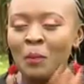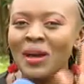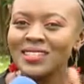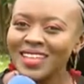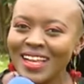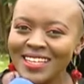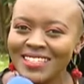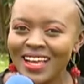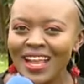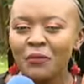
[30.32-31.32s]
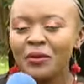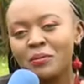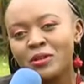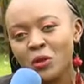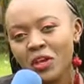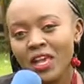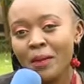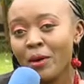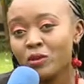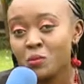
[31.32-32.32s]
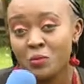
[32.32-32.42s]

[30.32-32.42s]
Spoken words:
But sana sana we'll be talking about